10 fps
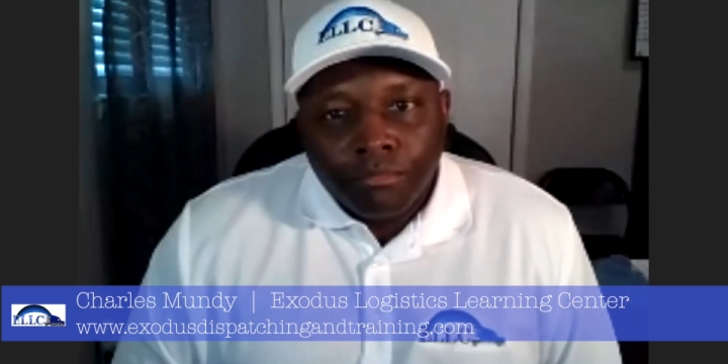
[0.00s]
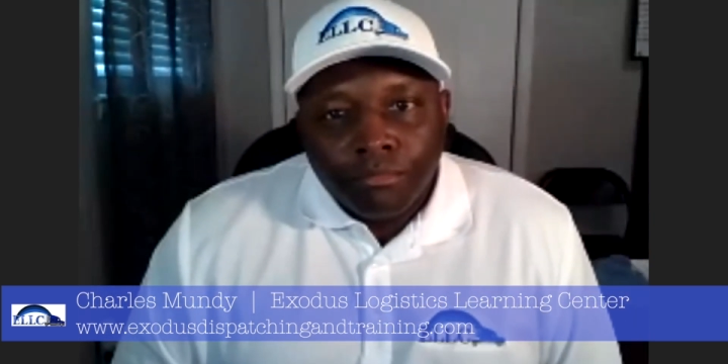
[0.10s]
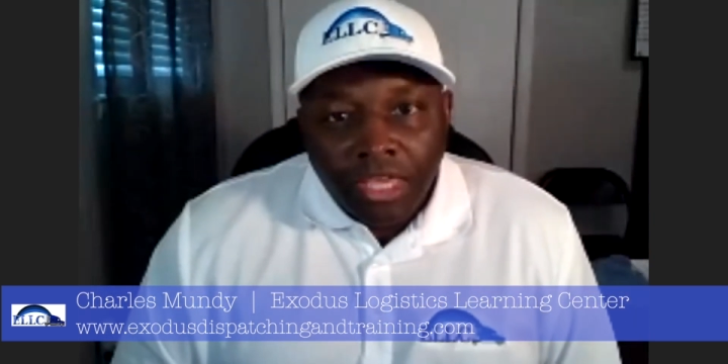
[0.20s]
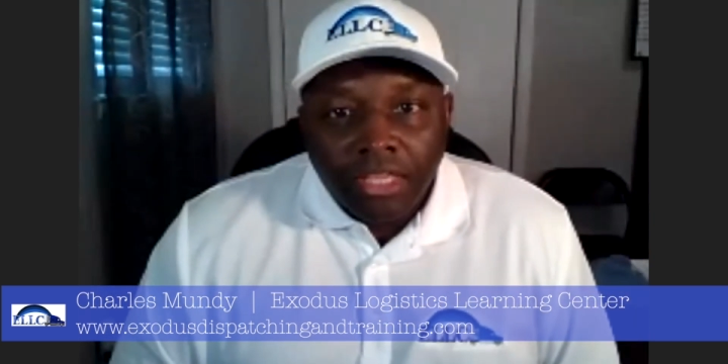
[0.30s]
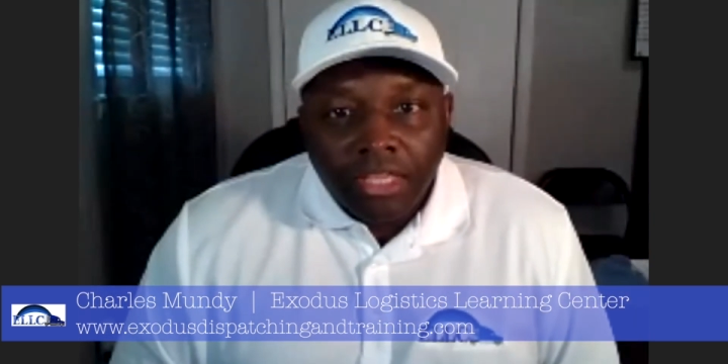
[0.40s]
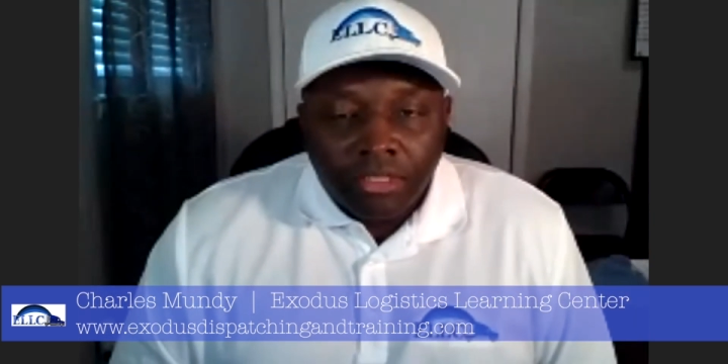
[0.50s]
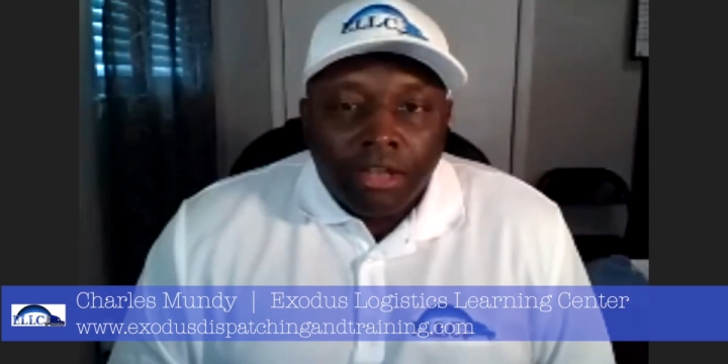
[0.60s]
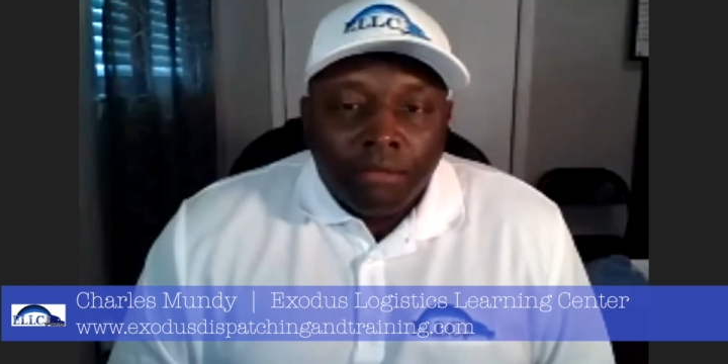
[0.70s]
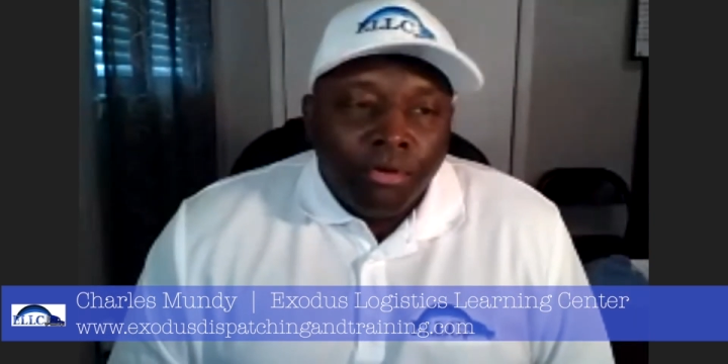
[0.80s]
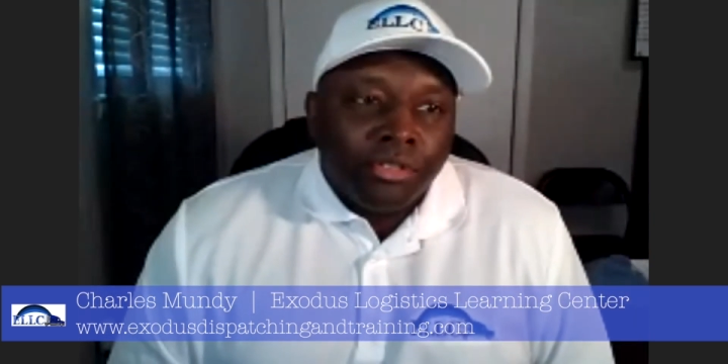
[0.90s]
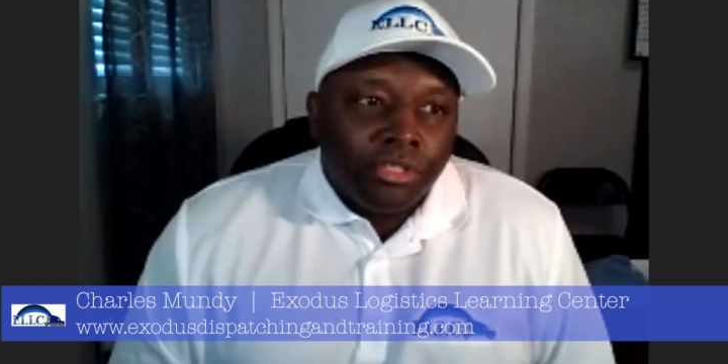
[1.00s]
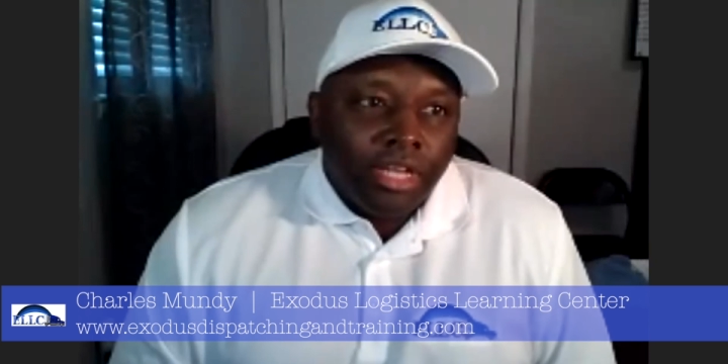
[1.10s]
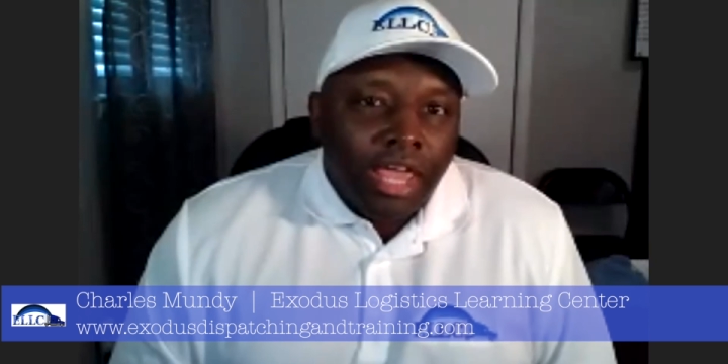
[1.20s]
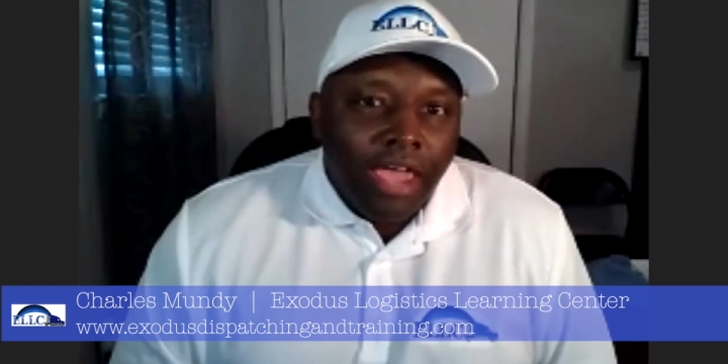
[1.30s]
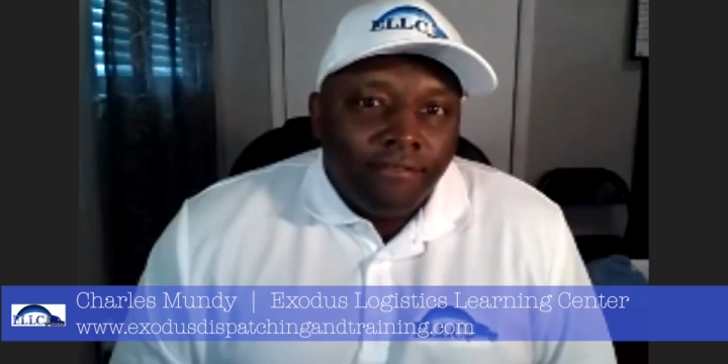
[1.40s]
think that a person
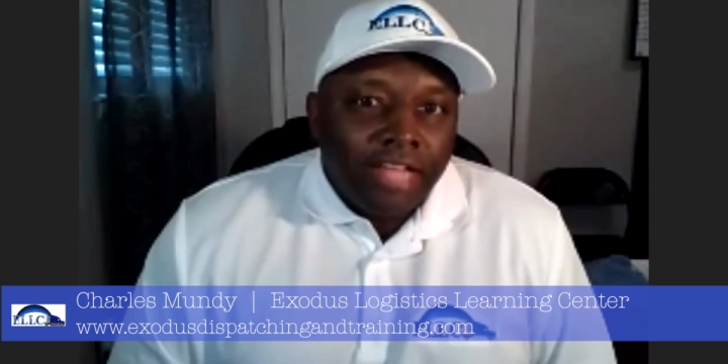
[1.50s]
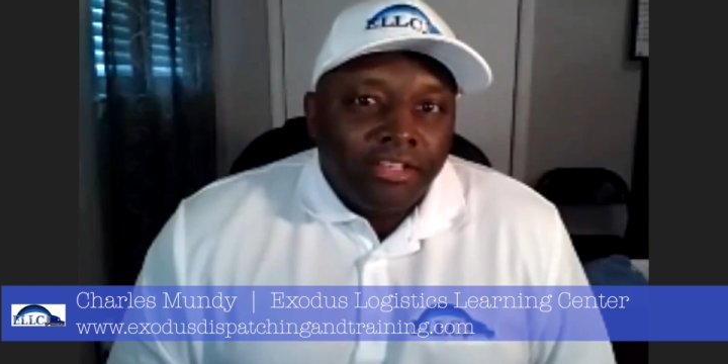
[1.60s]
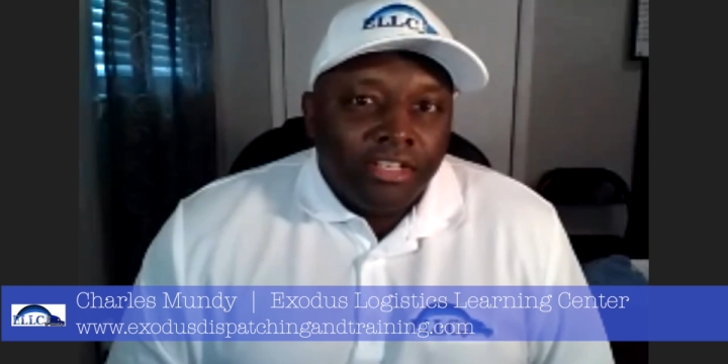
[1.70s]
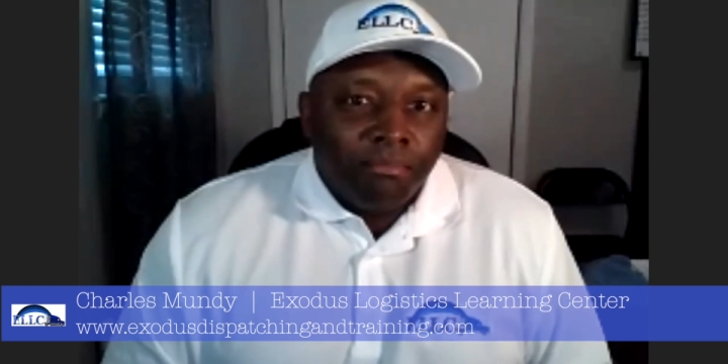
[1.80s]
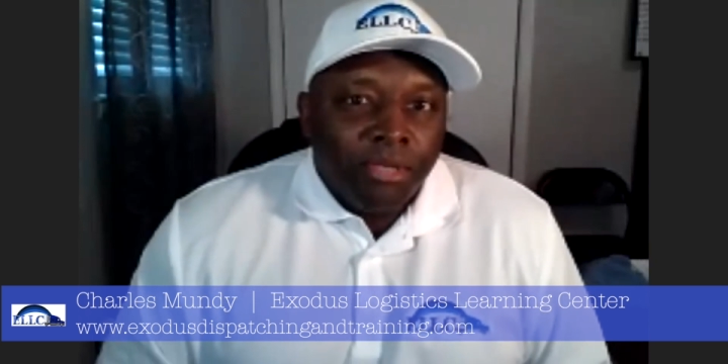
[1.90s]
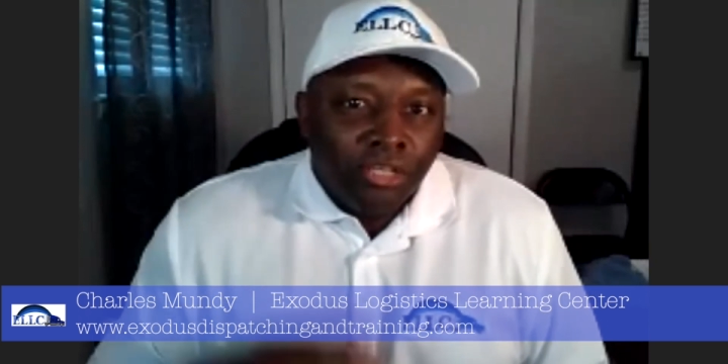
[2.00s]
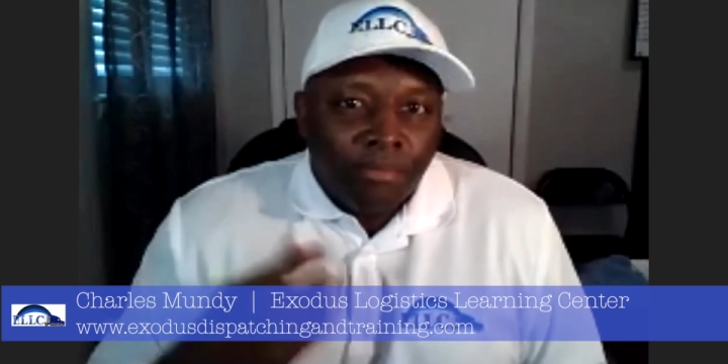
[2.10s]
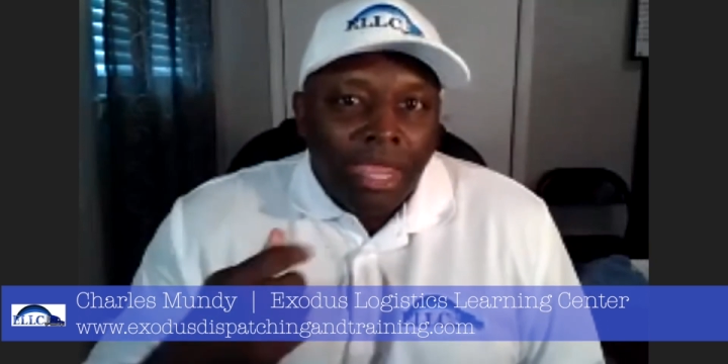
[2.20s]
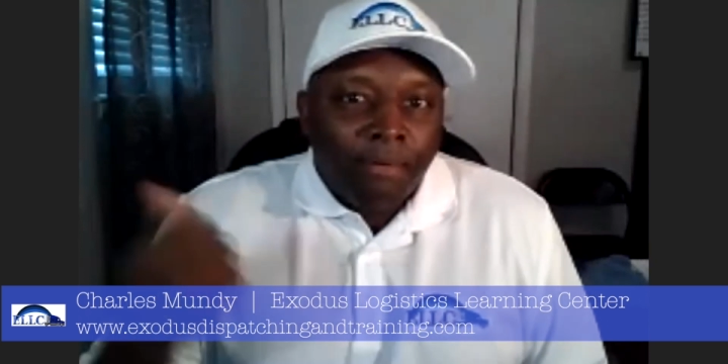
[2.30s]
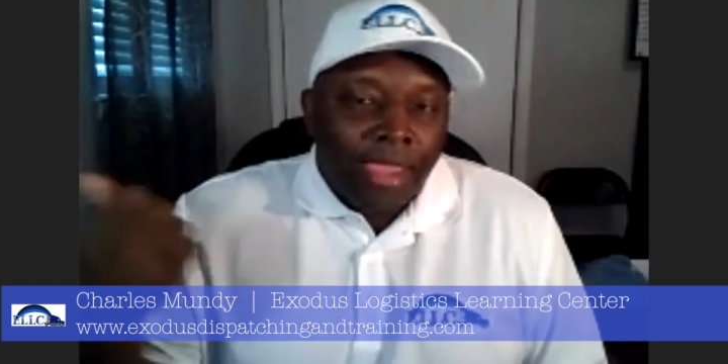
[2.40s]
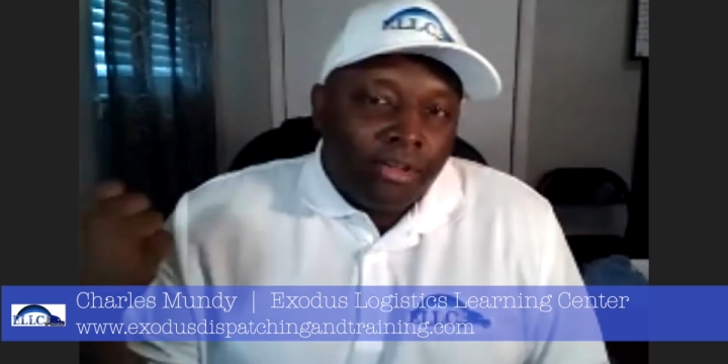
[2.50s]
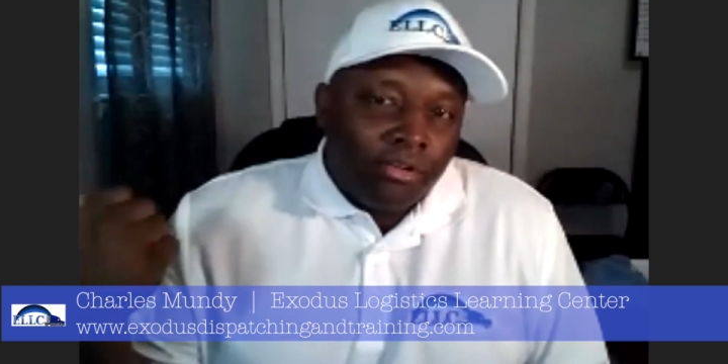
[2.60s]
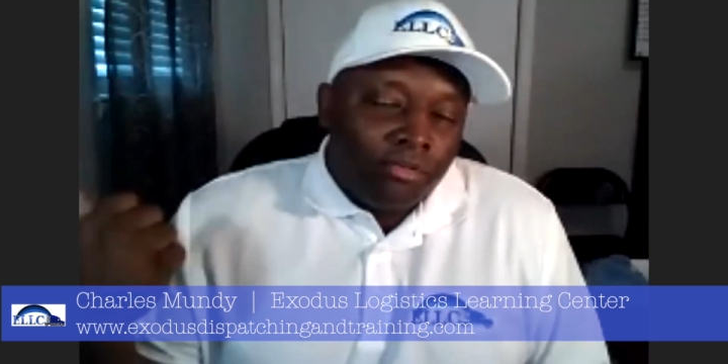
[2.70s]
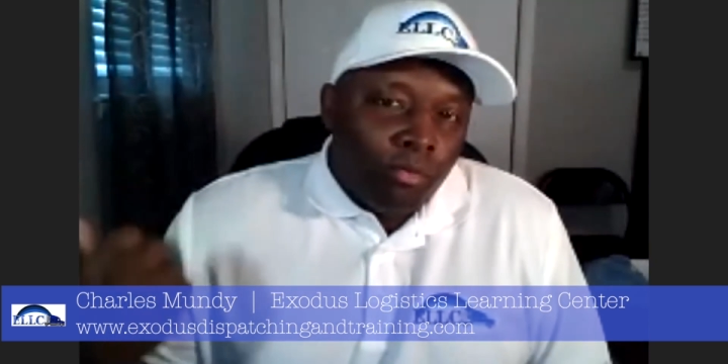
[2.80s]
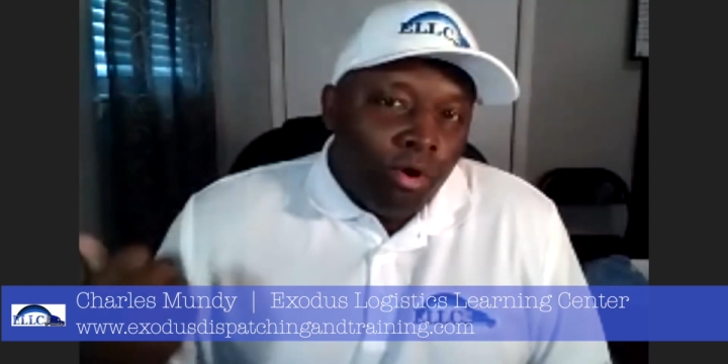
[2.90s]
should have, not just a piece of paper hanging
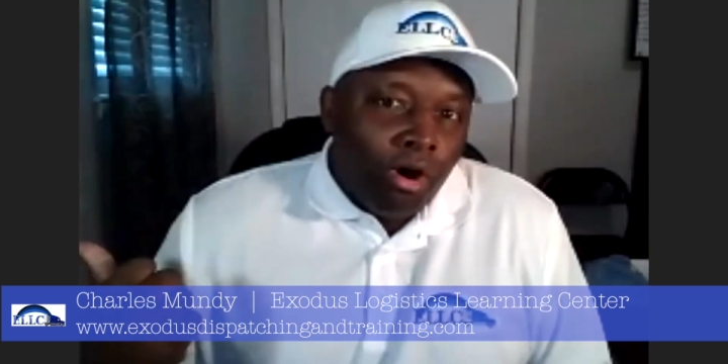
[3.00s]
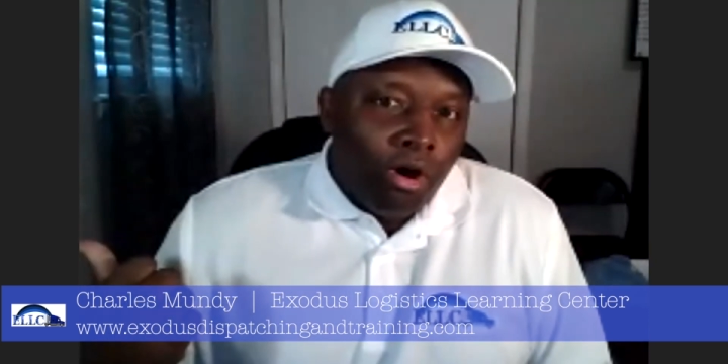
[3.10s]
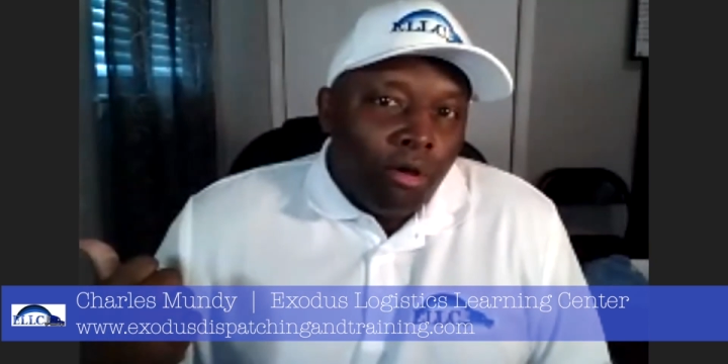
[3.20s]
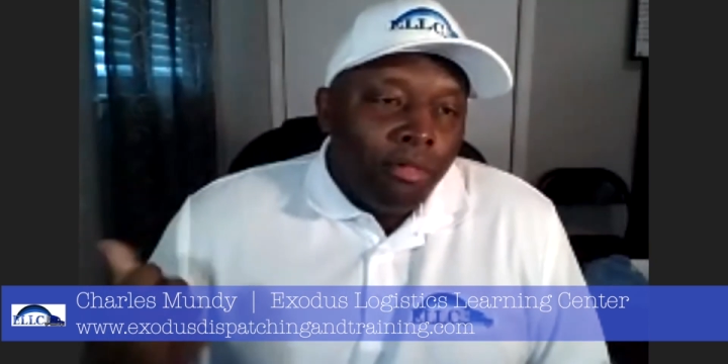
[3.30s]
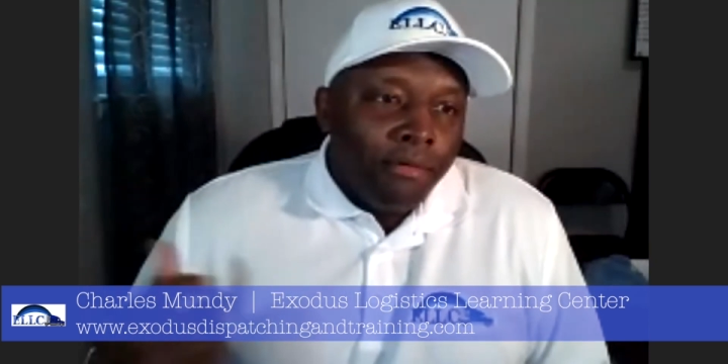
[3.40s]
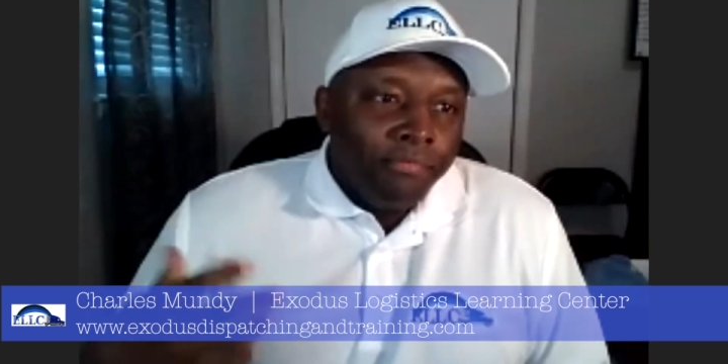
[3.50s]
on a wall.